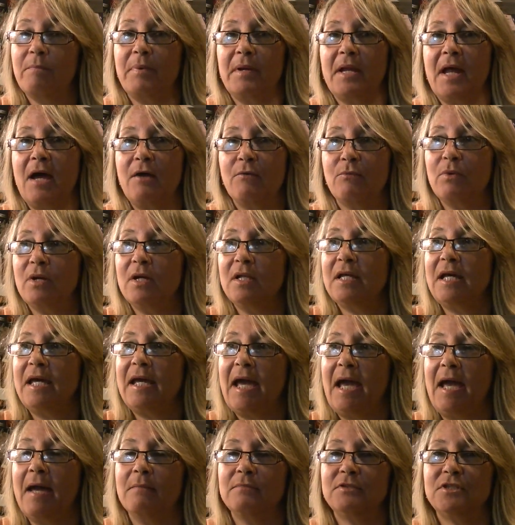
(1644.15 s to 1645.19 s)
but I
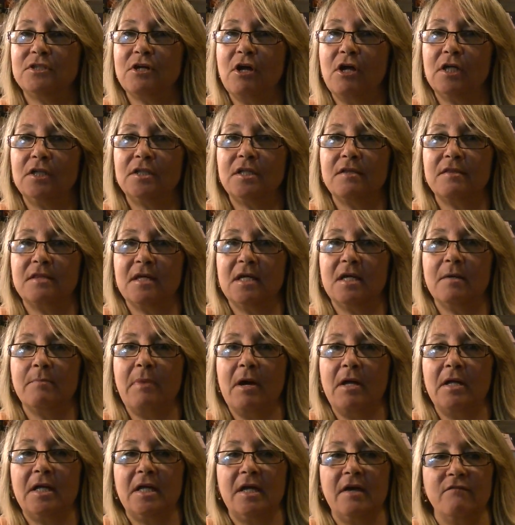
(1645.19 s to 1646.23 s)
really am starting to think
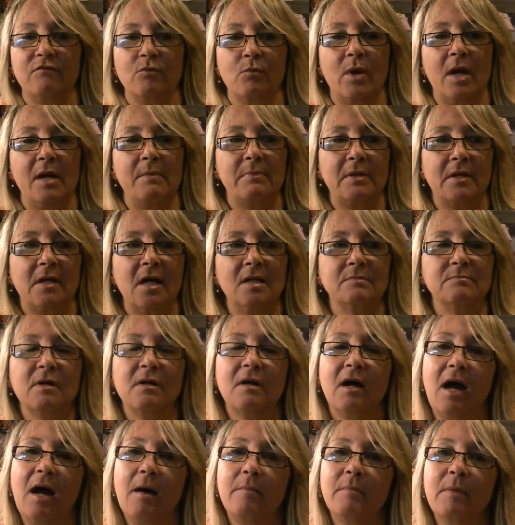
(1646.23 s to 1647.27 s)
about a giveaway, because
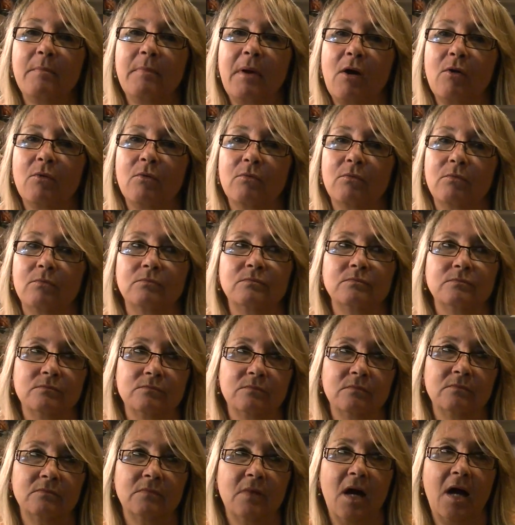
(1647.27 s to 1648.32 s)

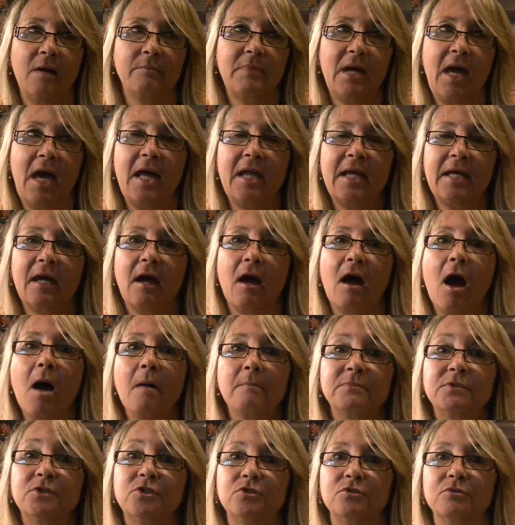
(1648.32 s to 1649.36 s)
I'm heading
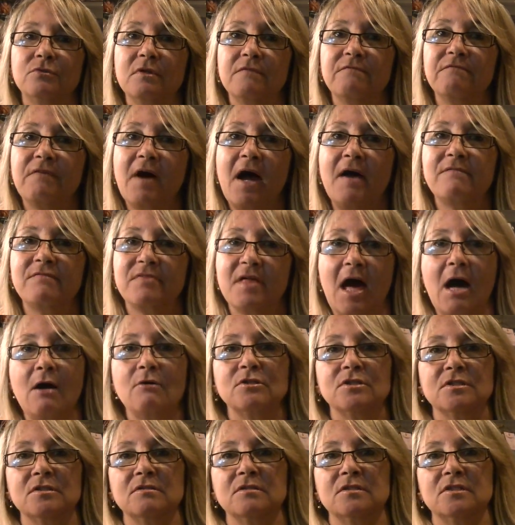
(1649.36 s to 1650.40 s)
up to the
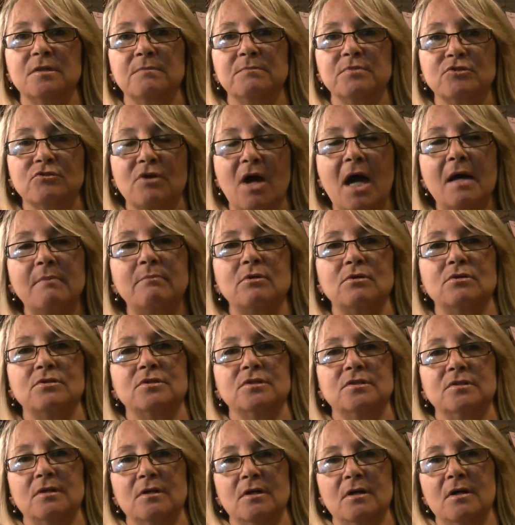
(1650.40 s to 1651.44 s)
5,000
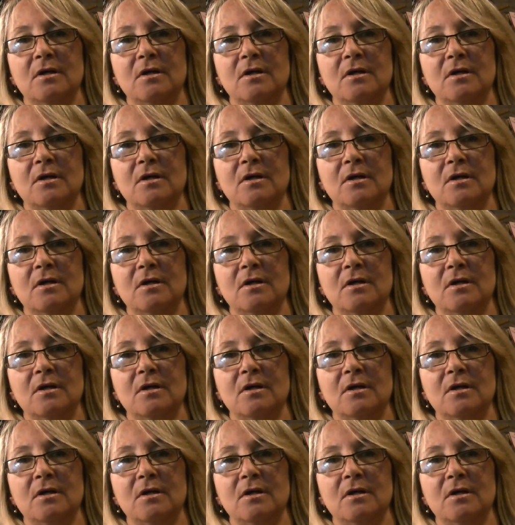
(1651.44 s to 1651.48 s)
subscribers